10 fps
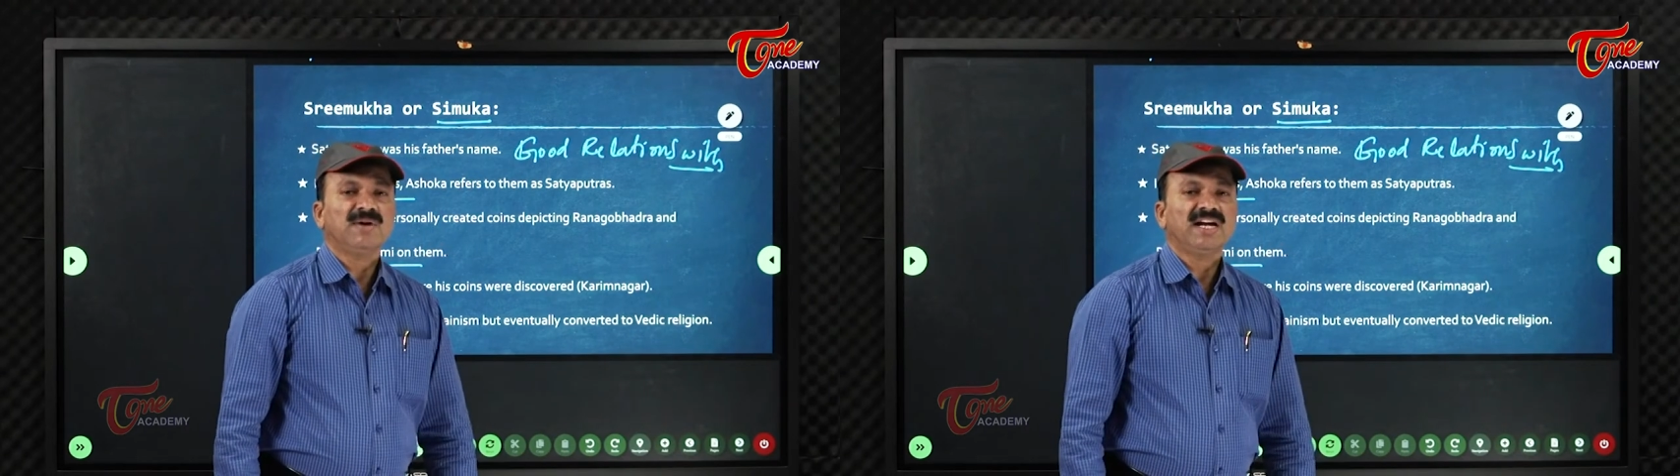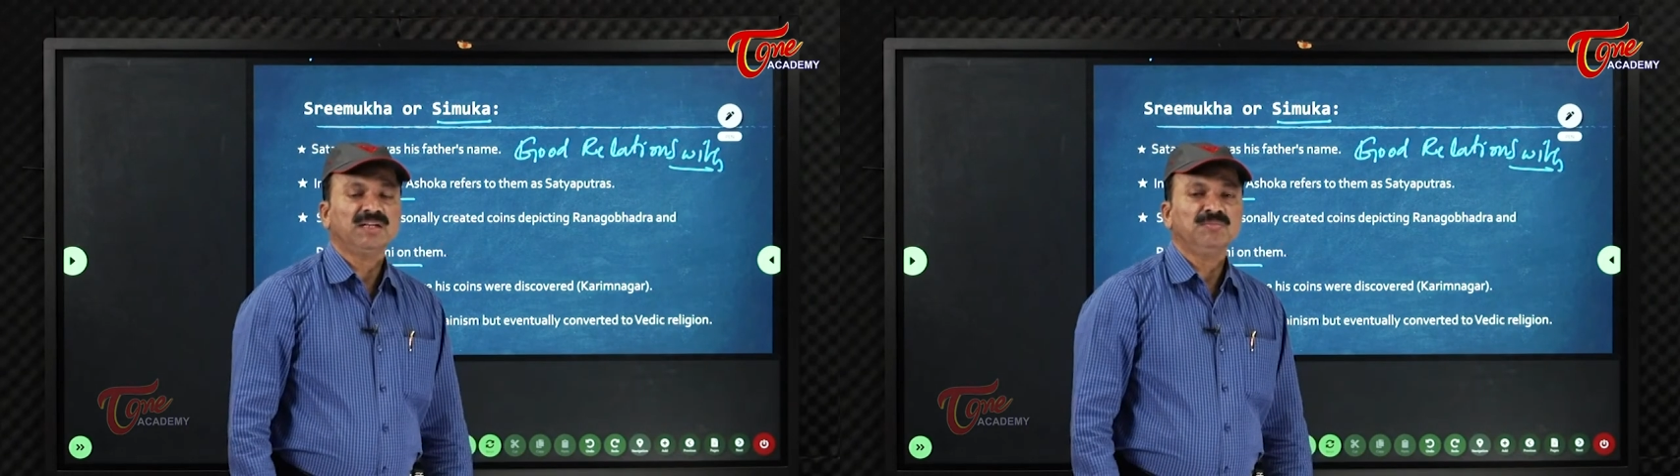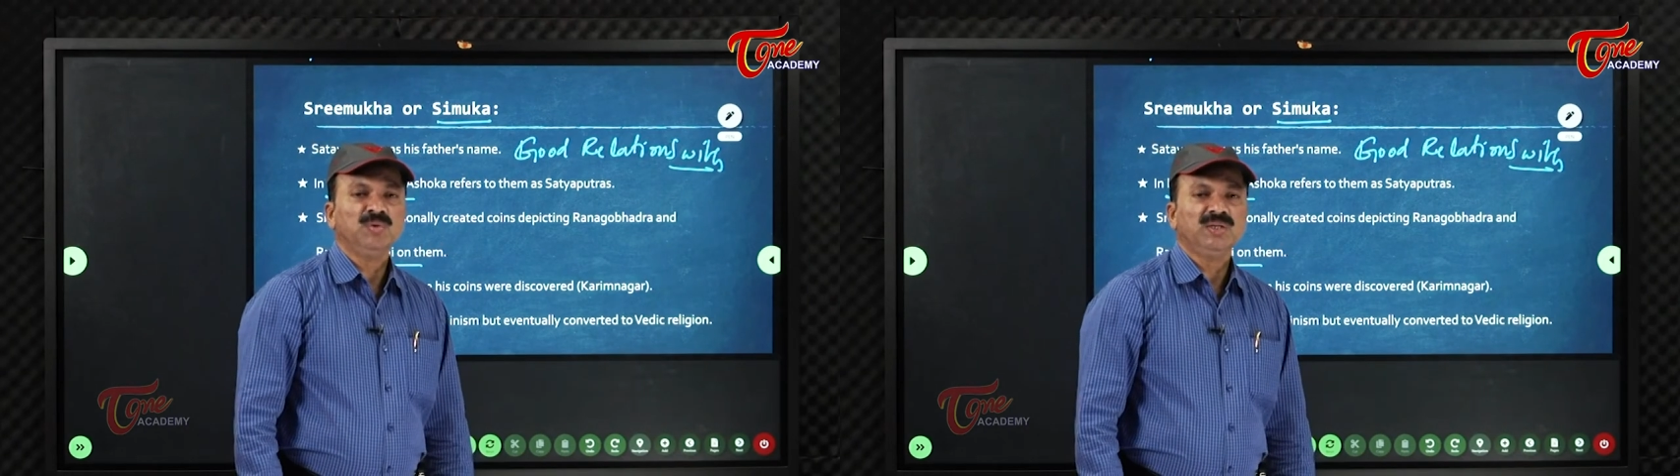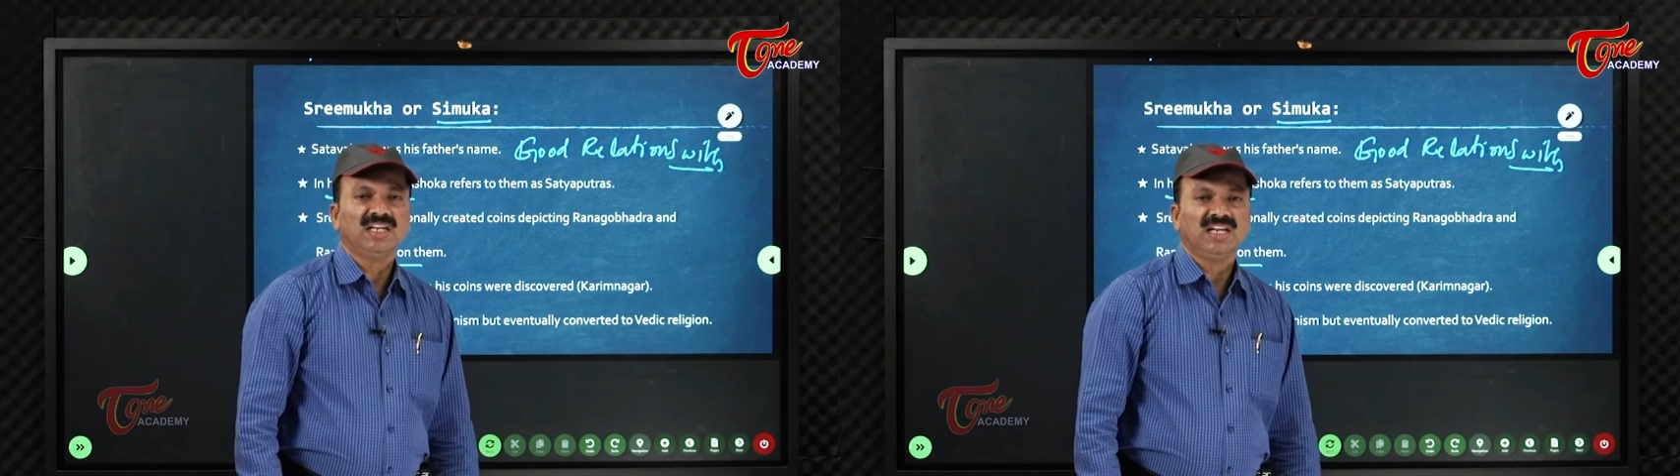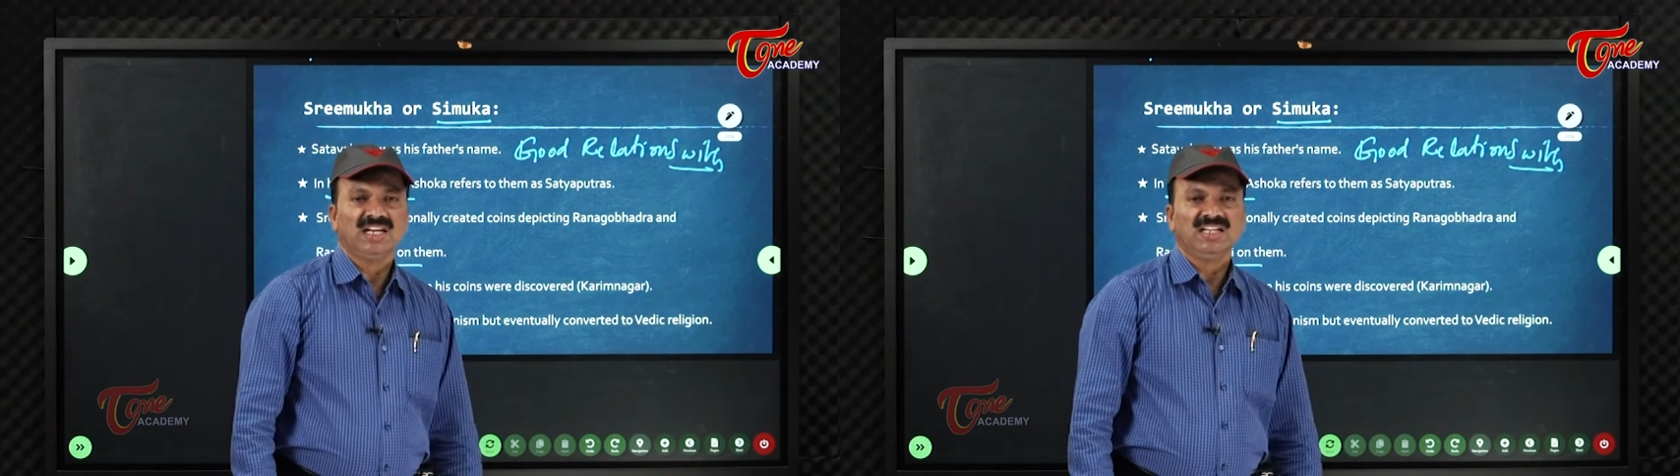
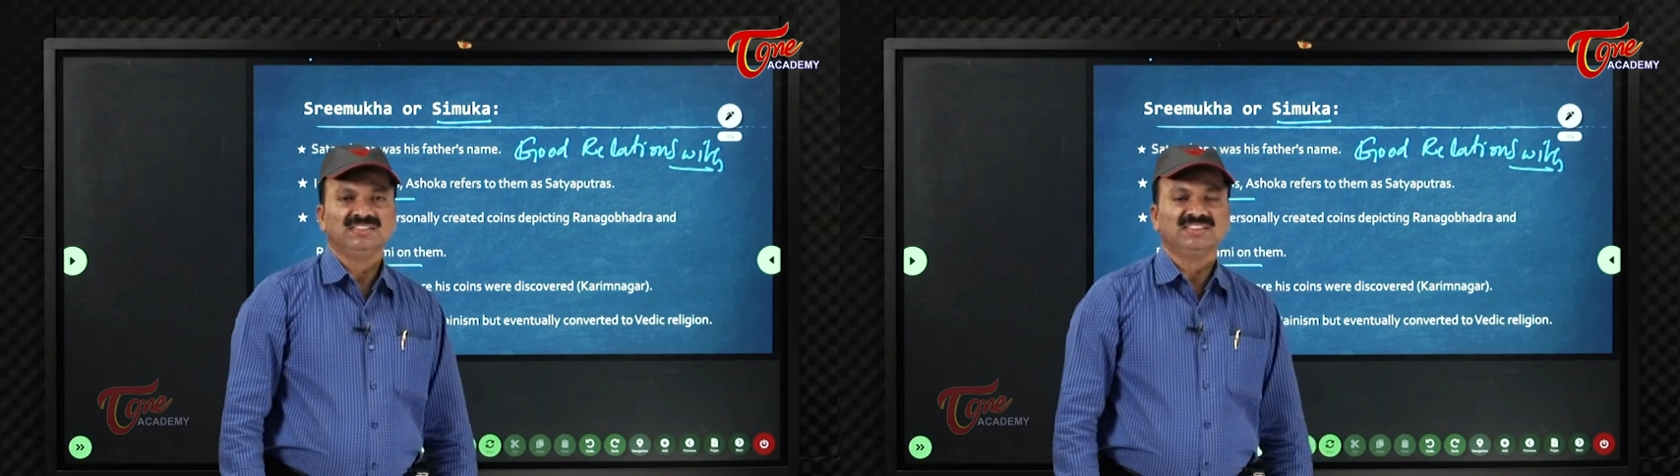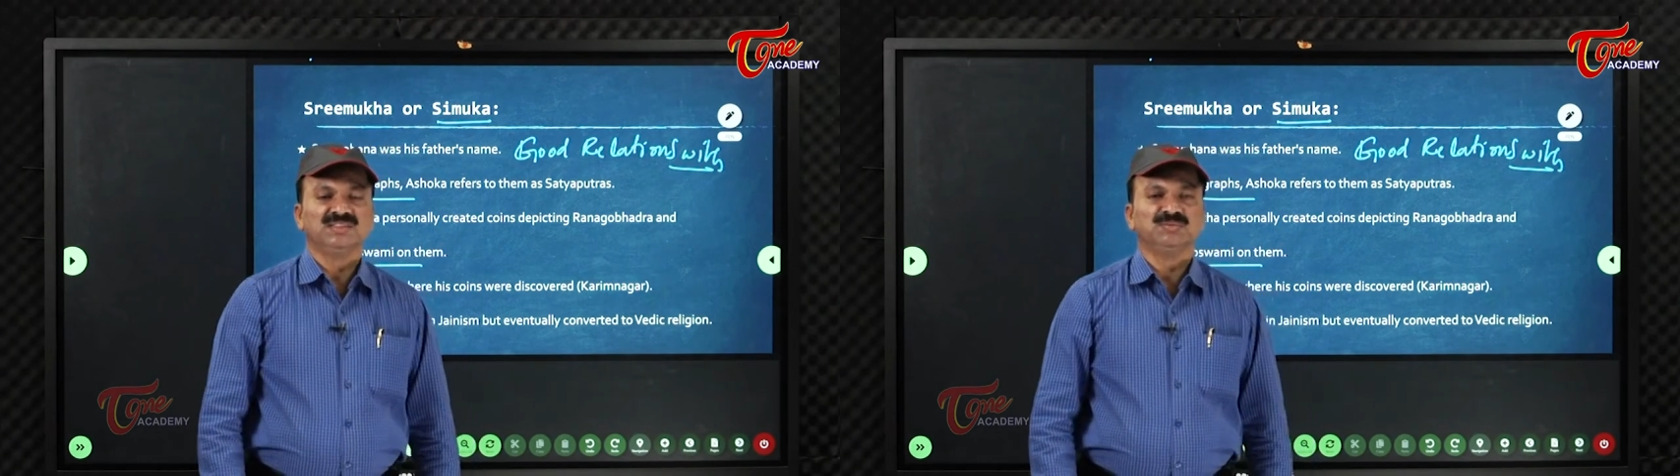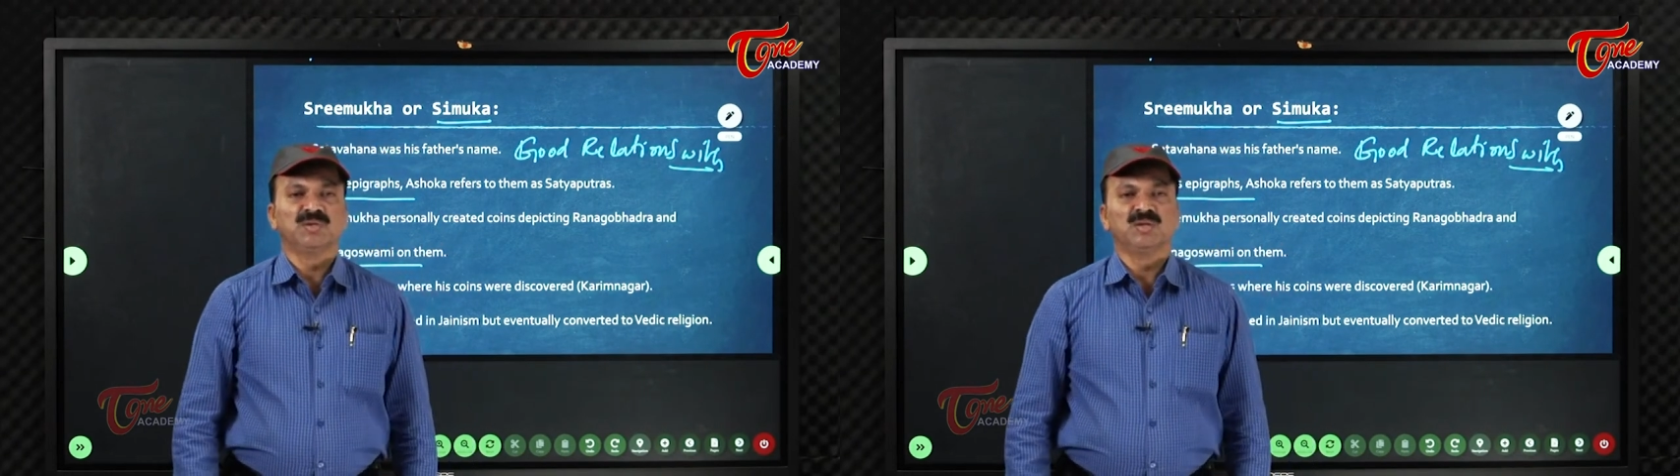matrimonial alliances were